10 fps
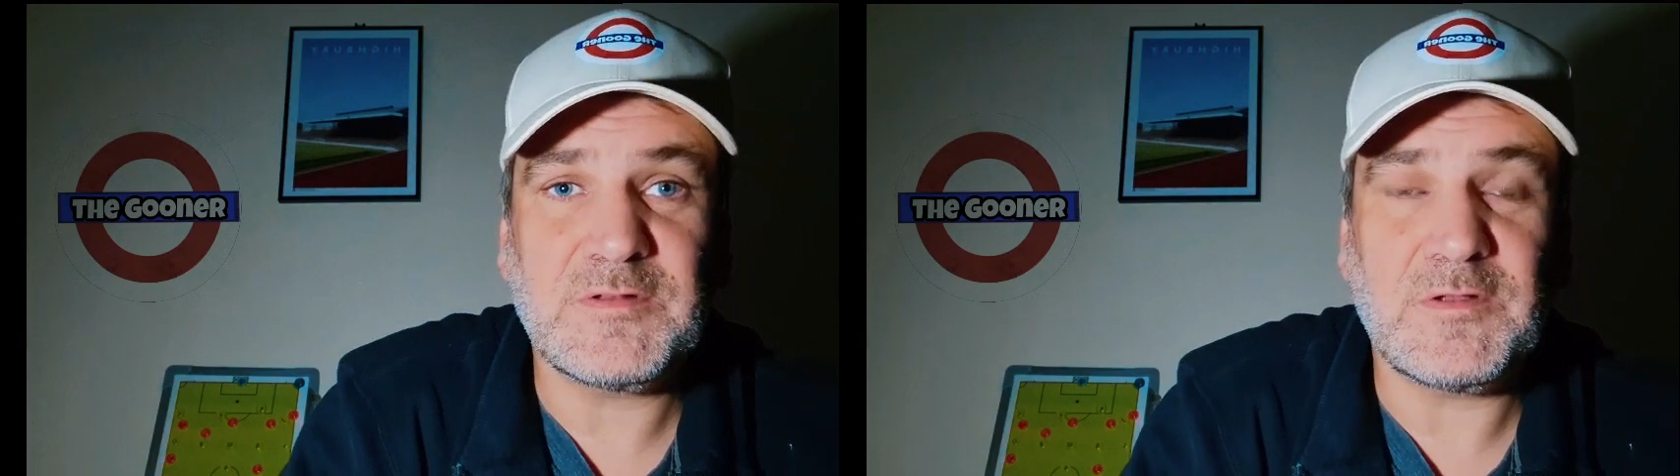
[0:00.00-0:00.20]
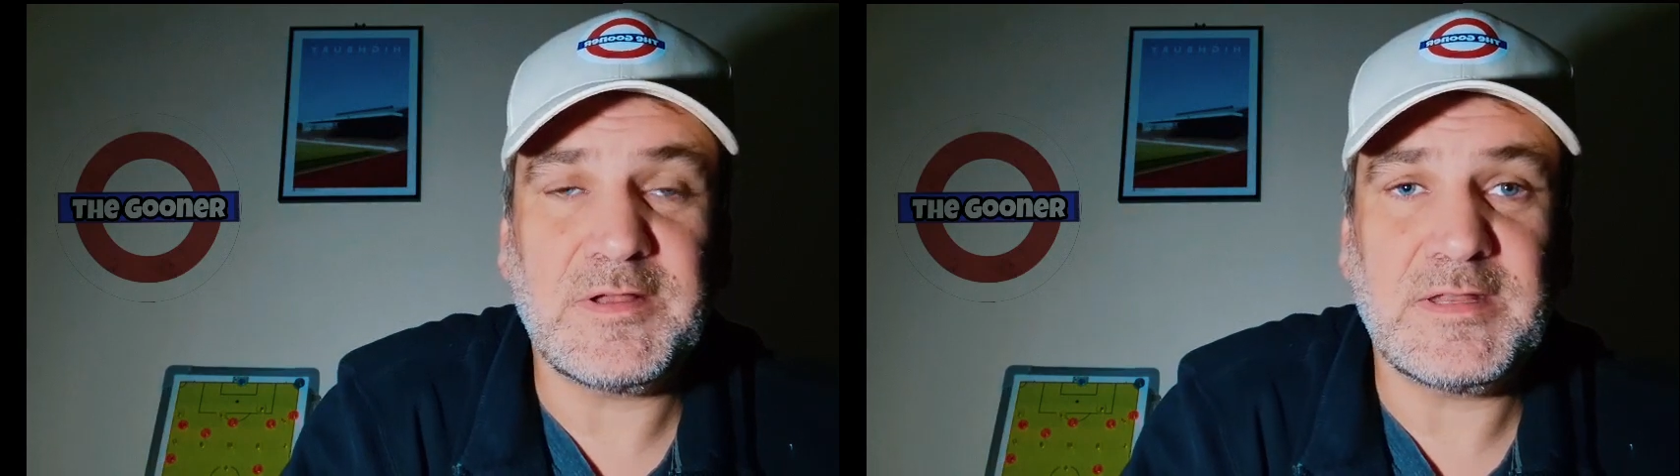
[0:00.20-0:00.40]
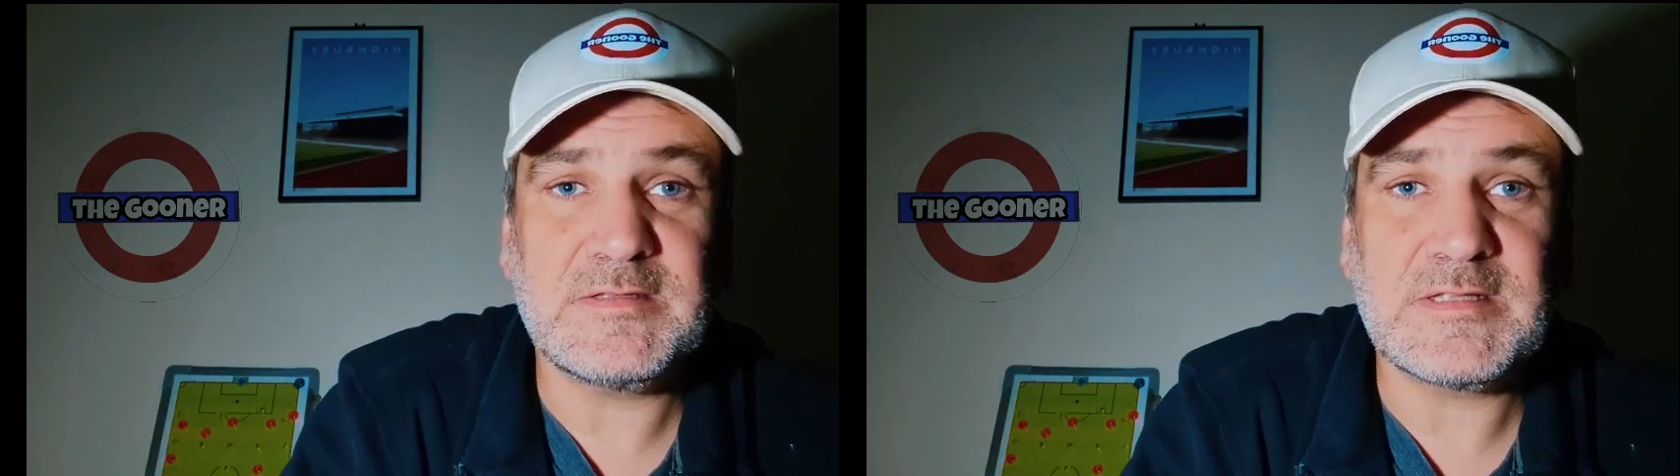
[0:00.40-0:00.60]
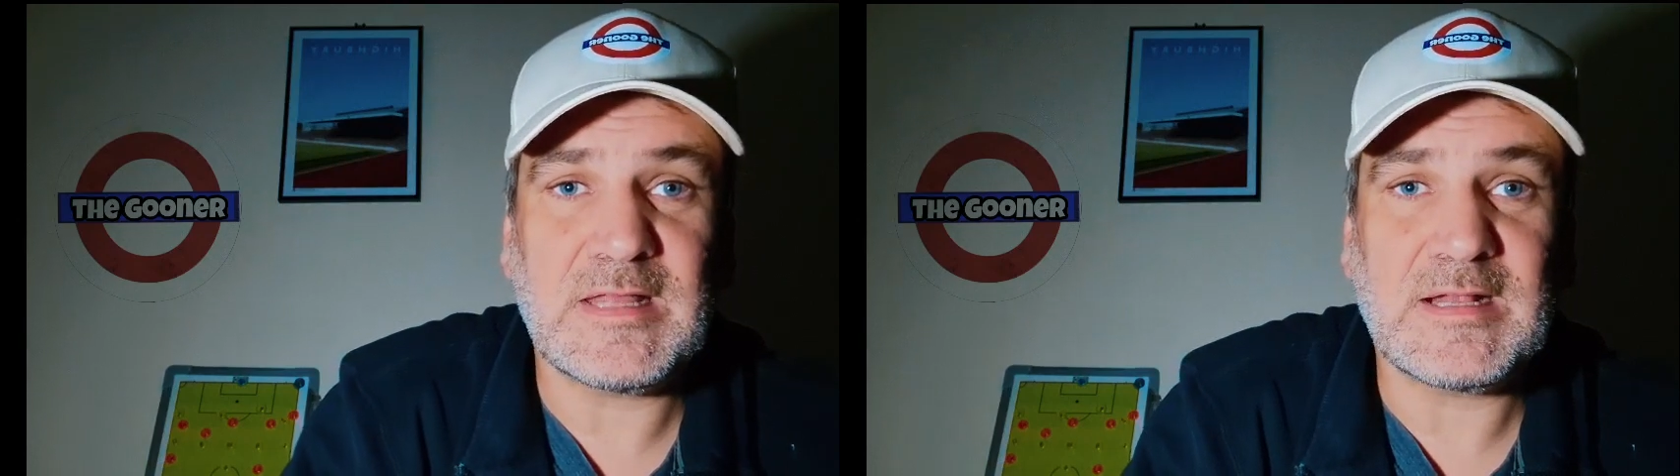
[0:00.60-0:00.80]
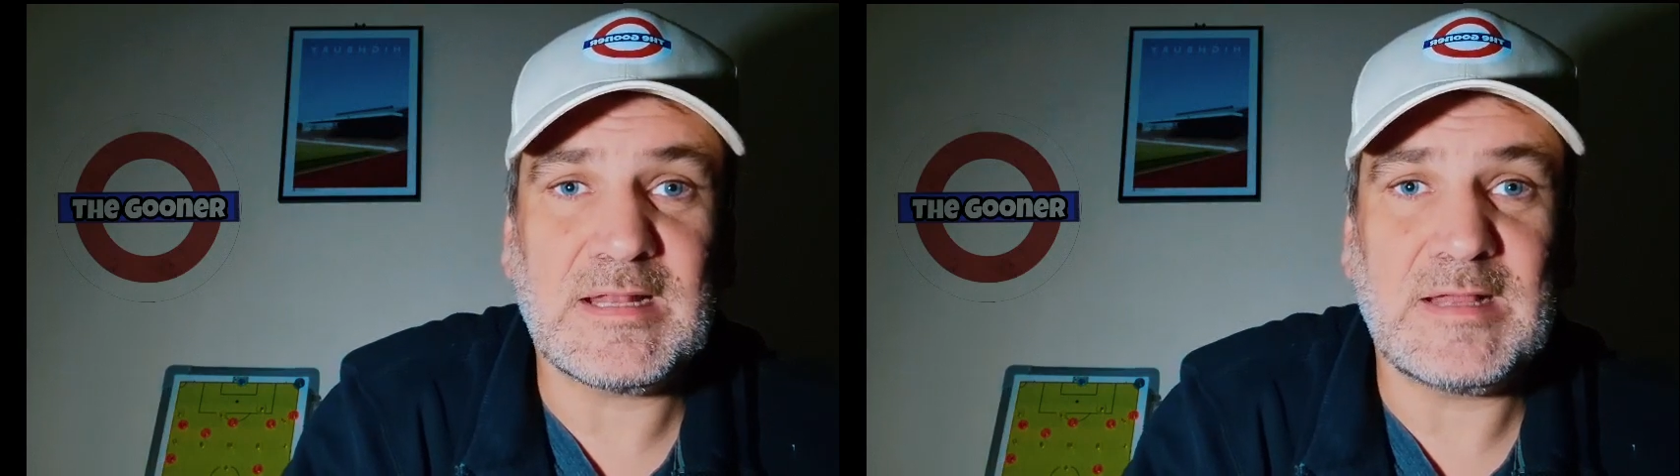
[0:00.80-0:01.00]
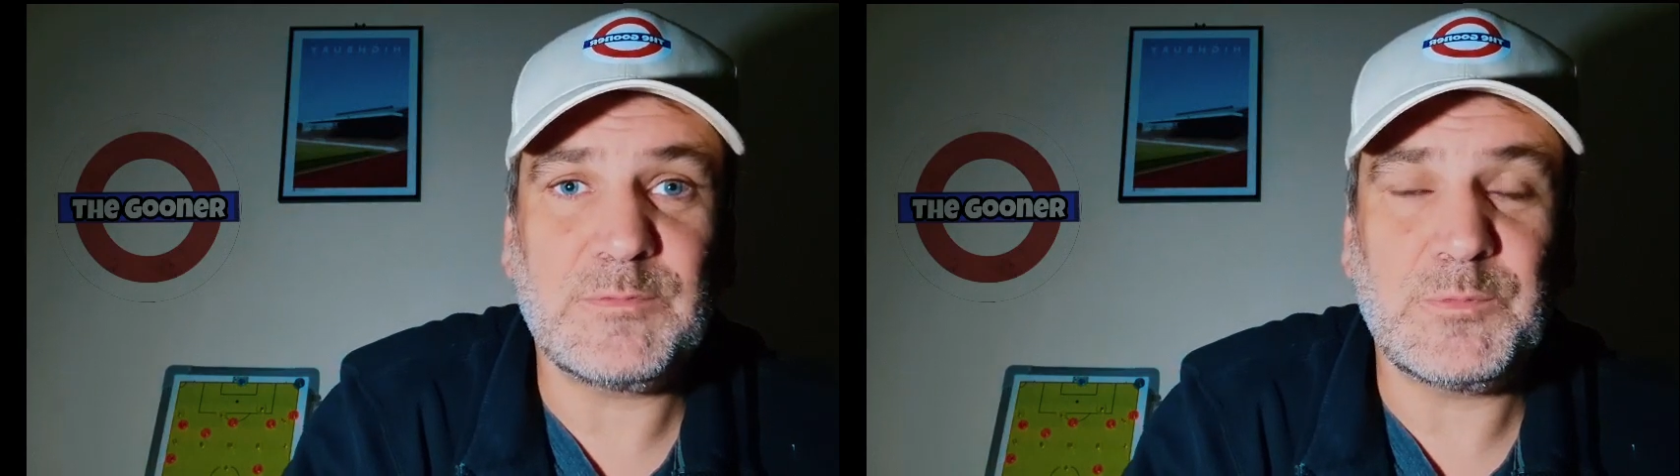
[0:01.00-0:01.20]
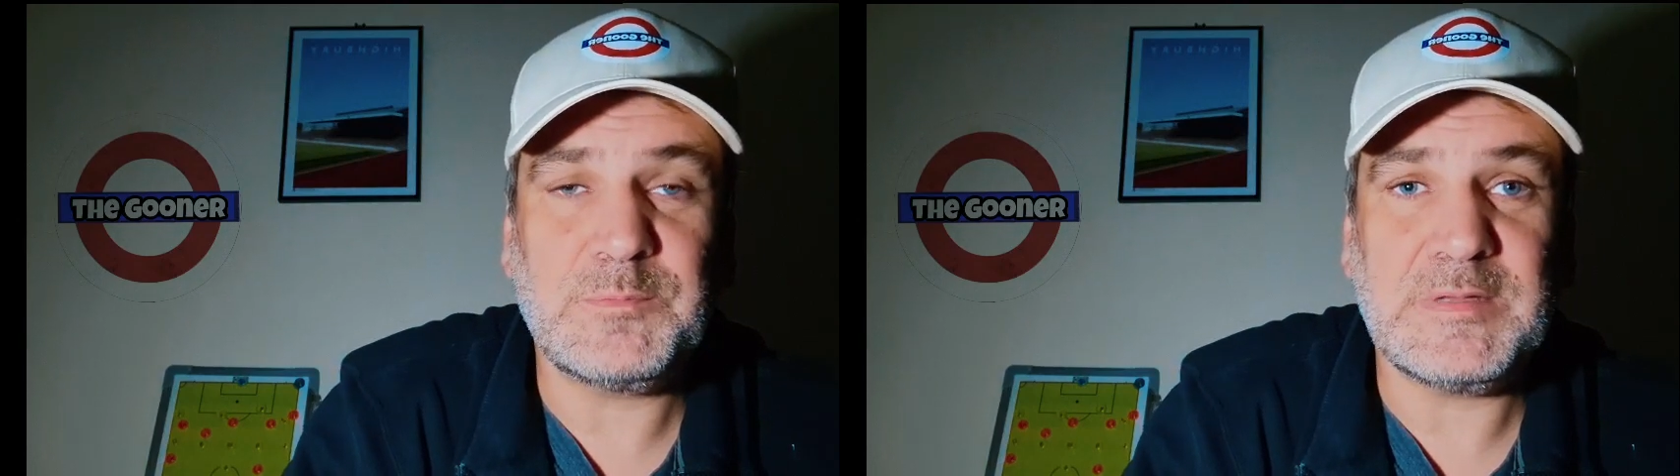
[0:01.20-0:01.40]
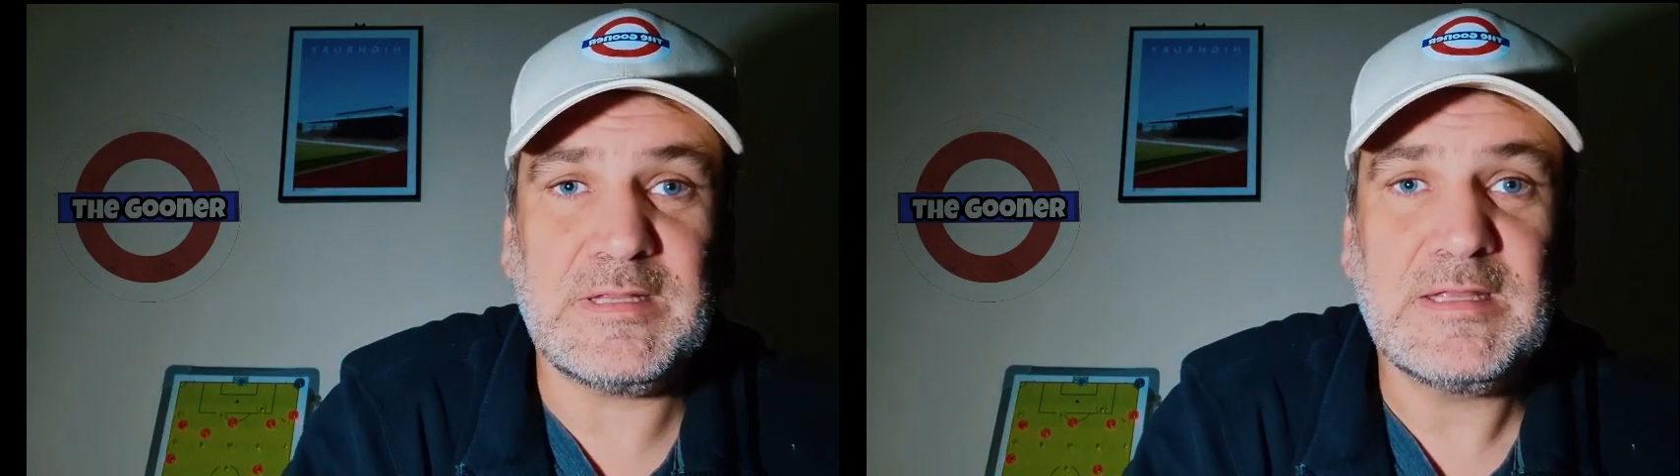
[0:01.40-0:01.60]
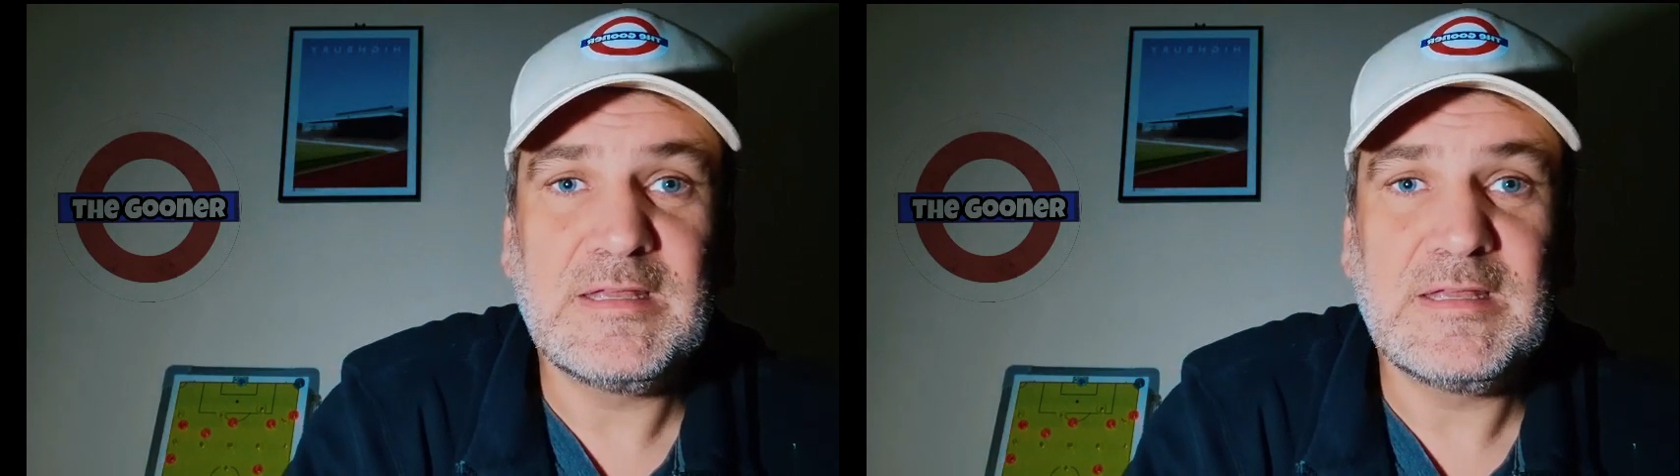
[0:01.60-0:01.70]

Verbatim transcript: lining to that cloud would be